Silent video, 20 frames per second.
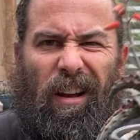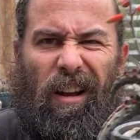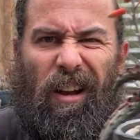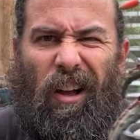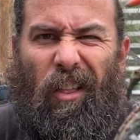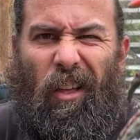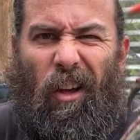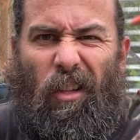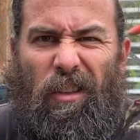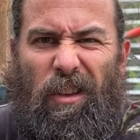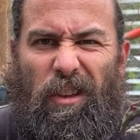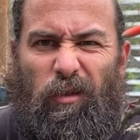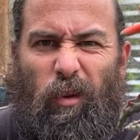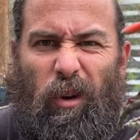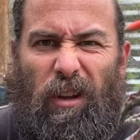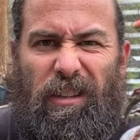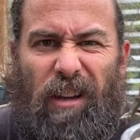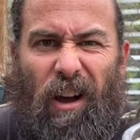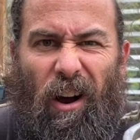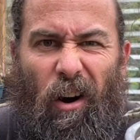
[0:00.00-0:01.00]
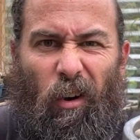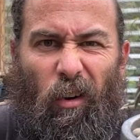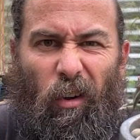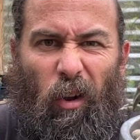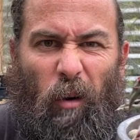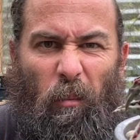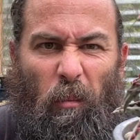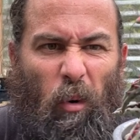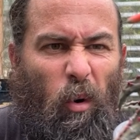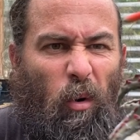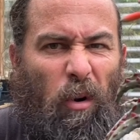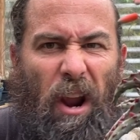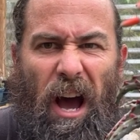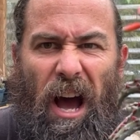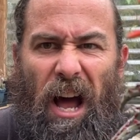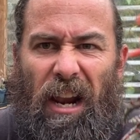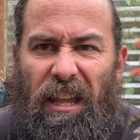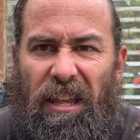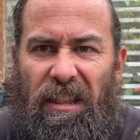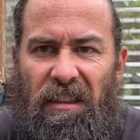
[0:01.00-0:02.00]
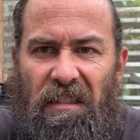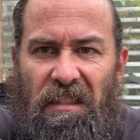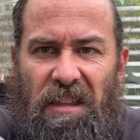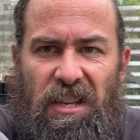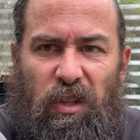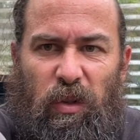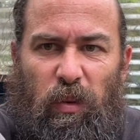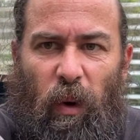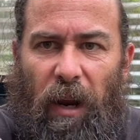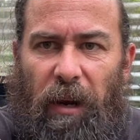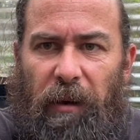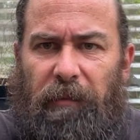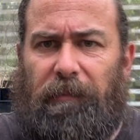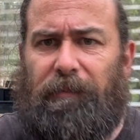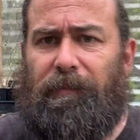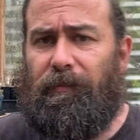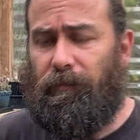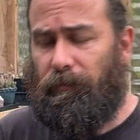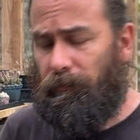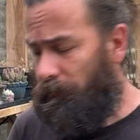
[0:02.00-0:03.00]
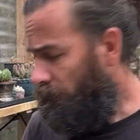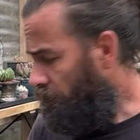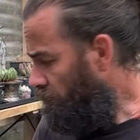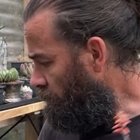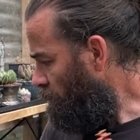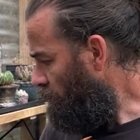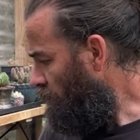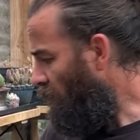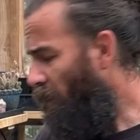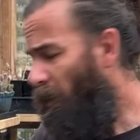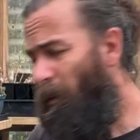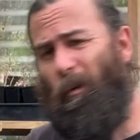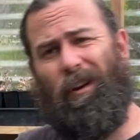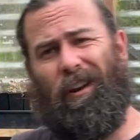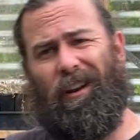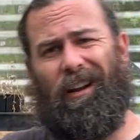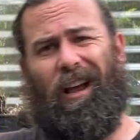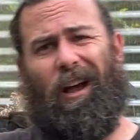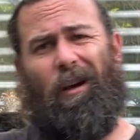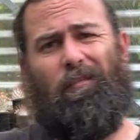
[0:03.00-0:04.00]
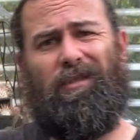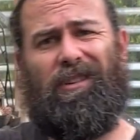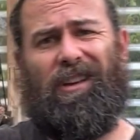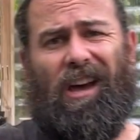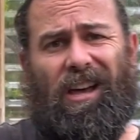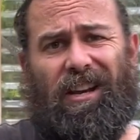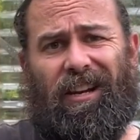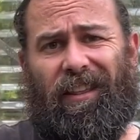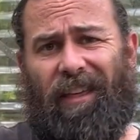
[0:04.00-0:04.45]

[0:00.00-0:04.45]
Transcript: Although this one's a whole lot more gnarly than this one. When it comes to